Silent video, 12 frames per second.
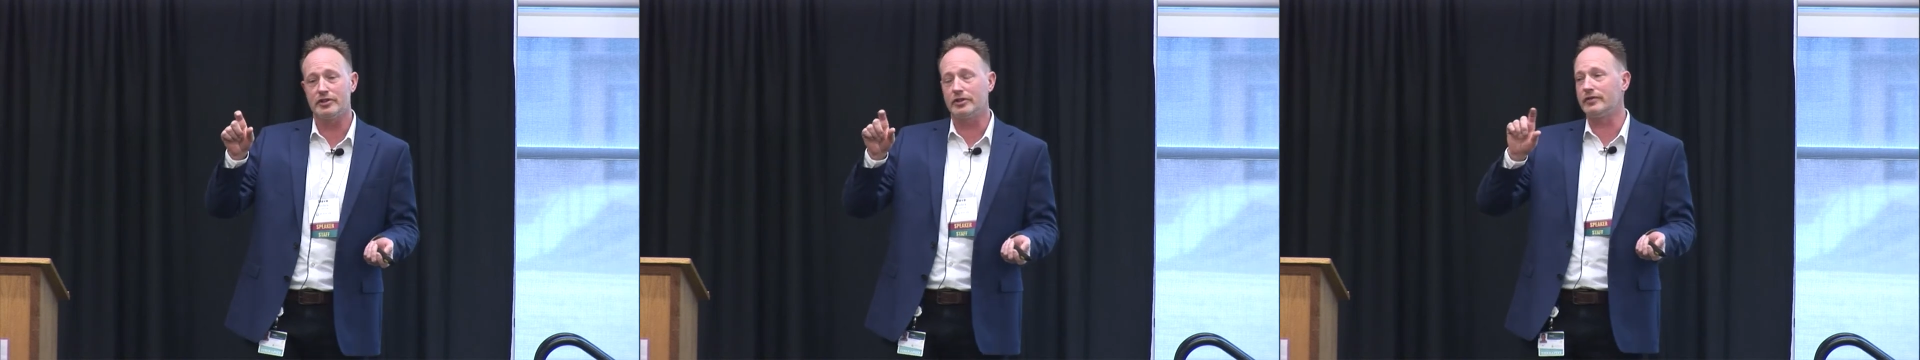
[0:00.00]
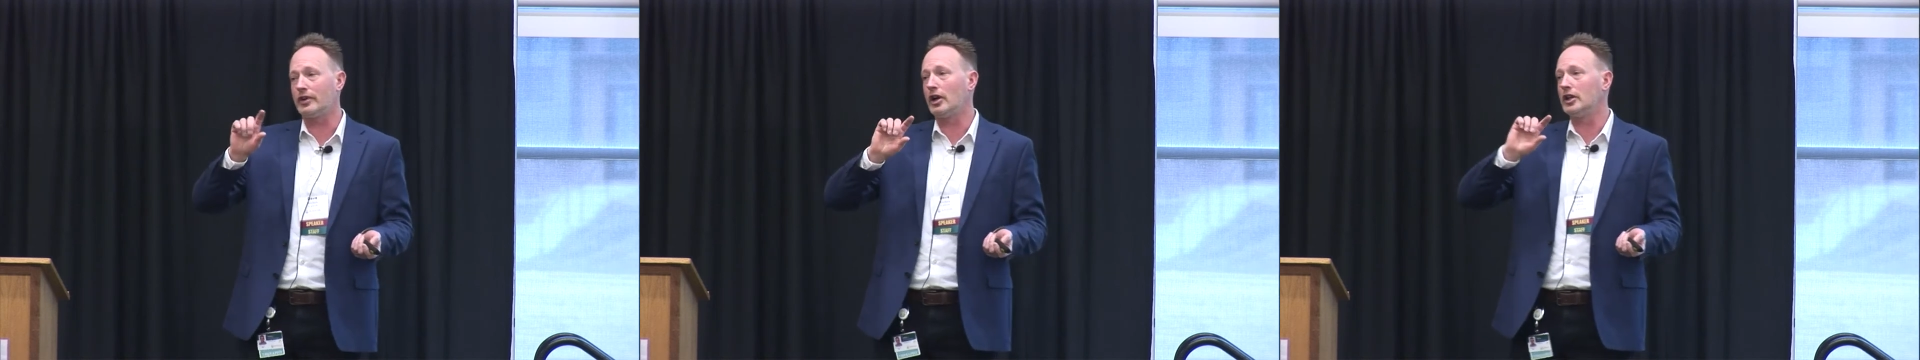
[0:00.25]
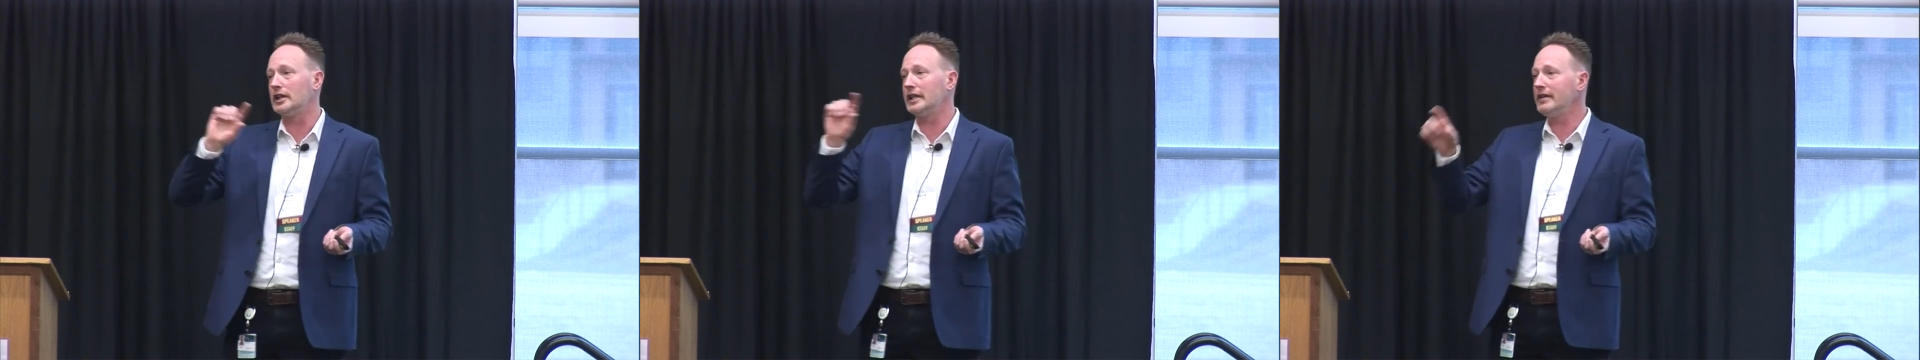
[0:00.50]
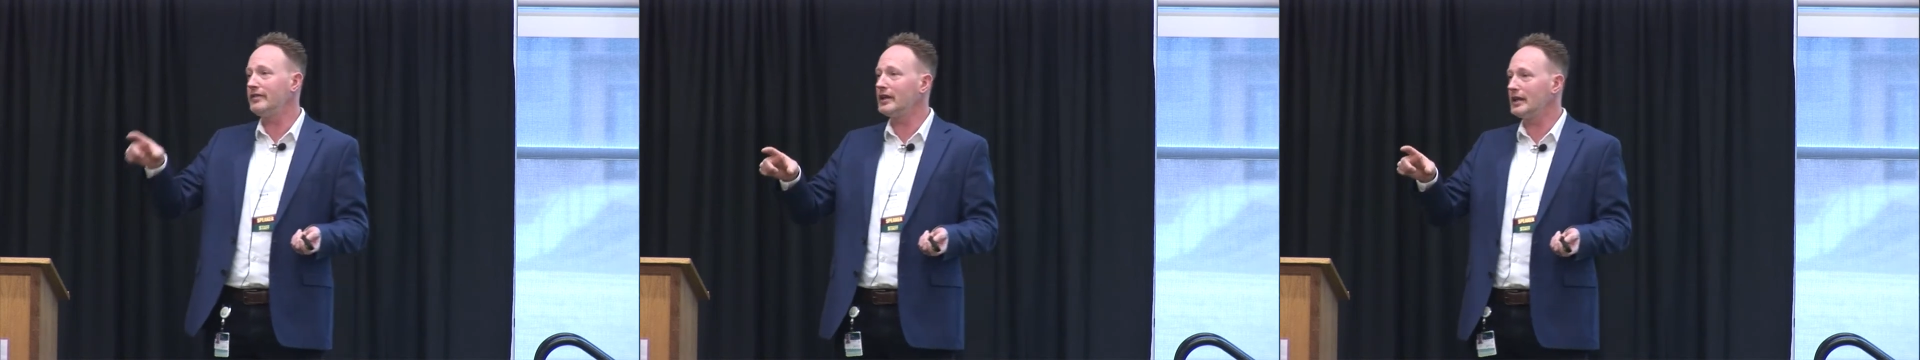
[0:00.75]
served are
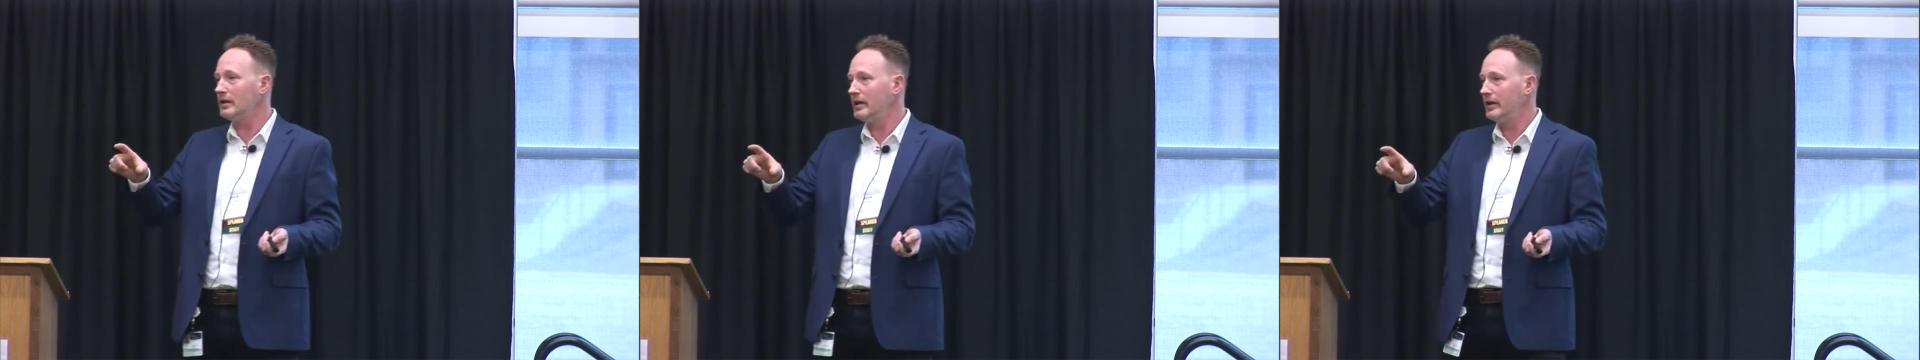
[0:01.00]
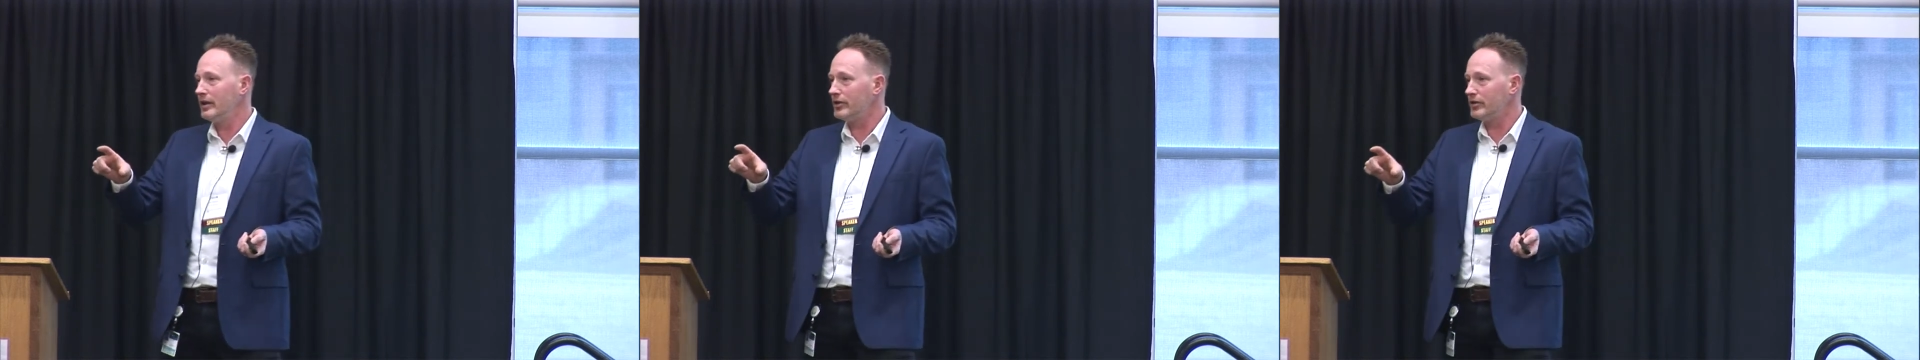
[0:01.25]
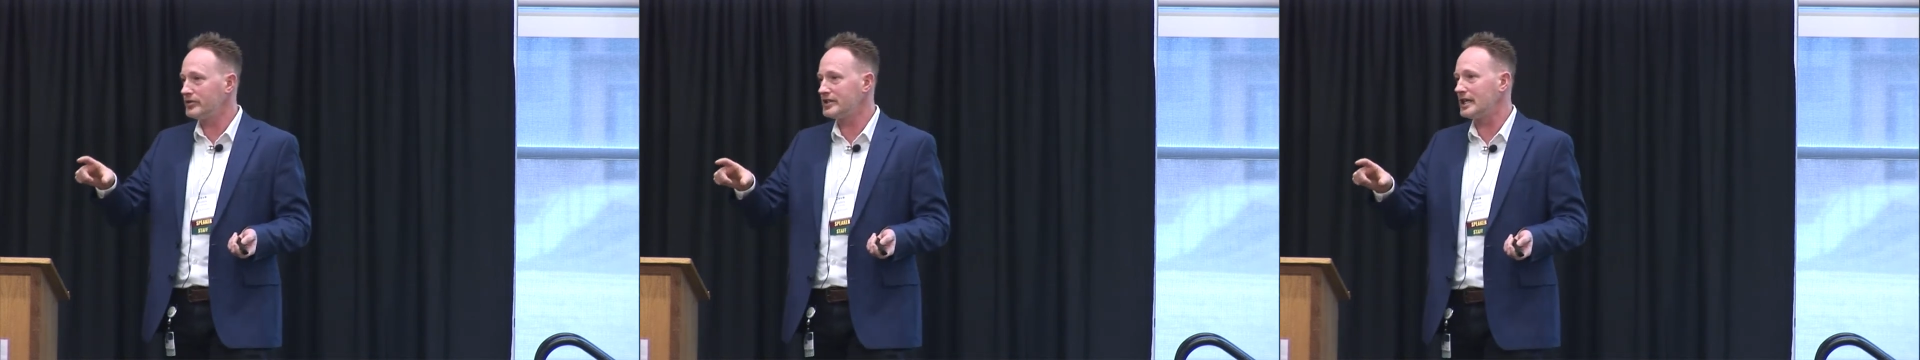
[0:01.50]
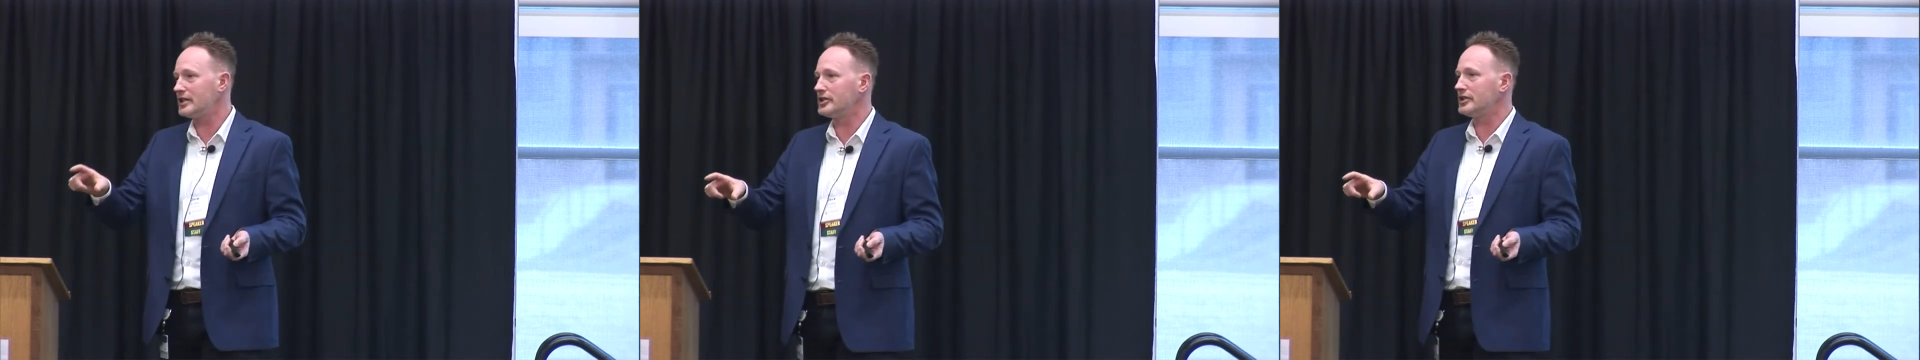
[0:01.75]
leaving those
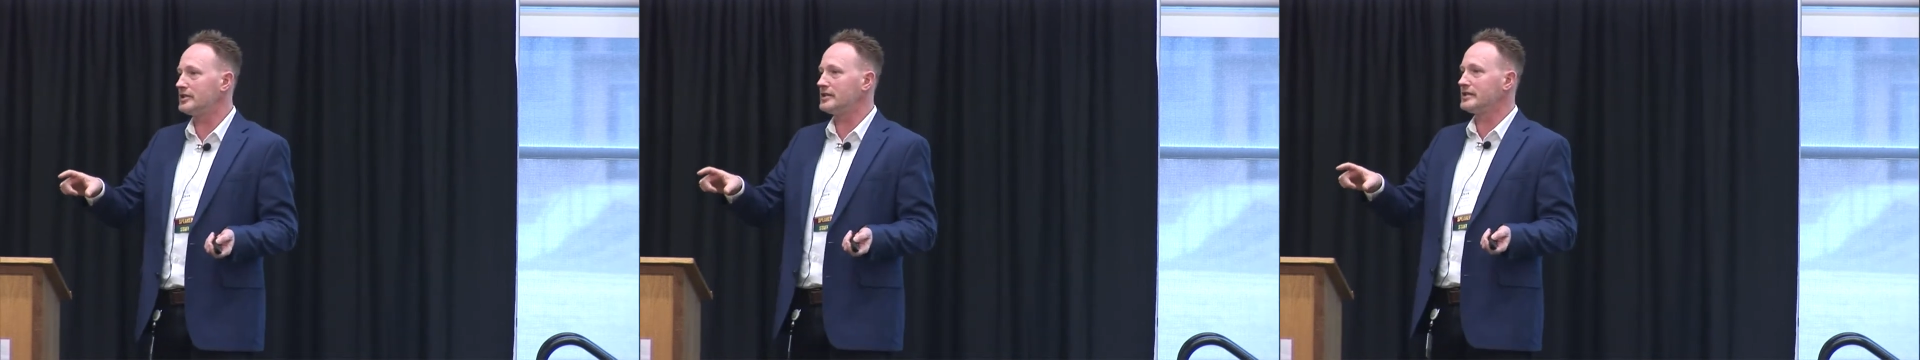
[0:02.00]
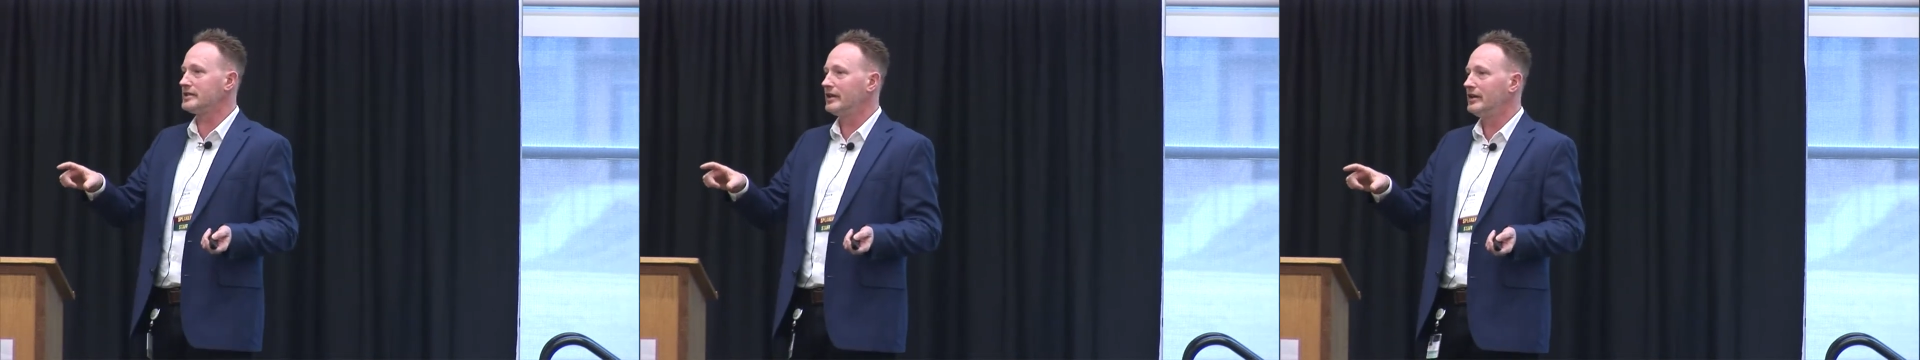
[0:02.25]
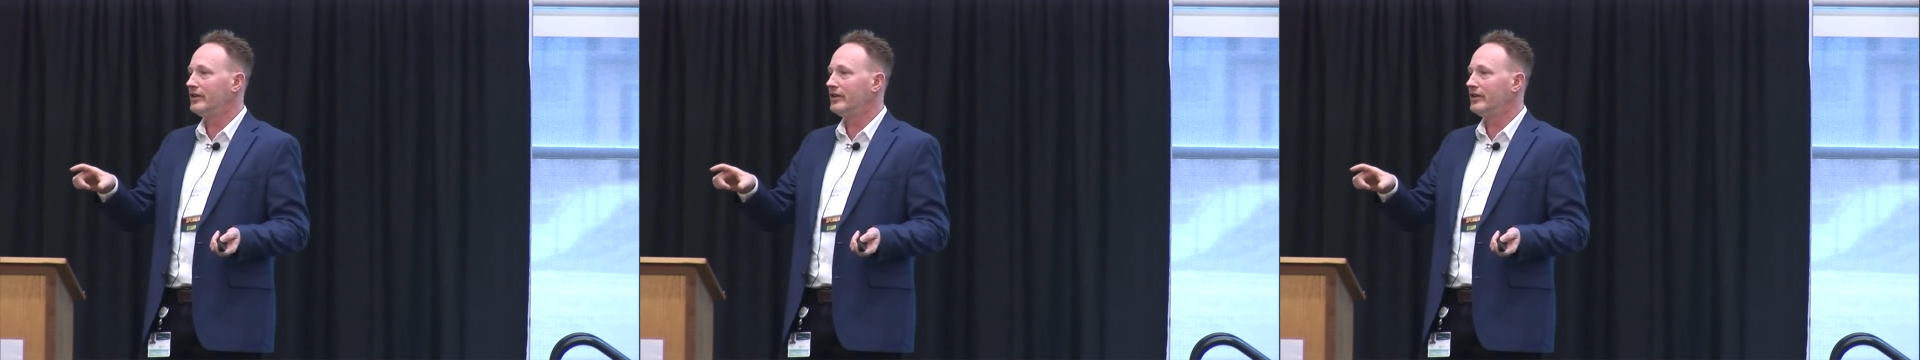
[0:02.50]
sessions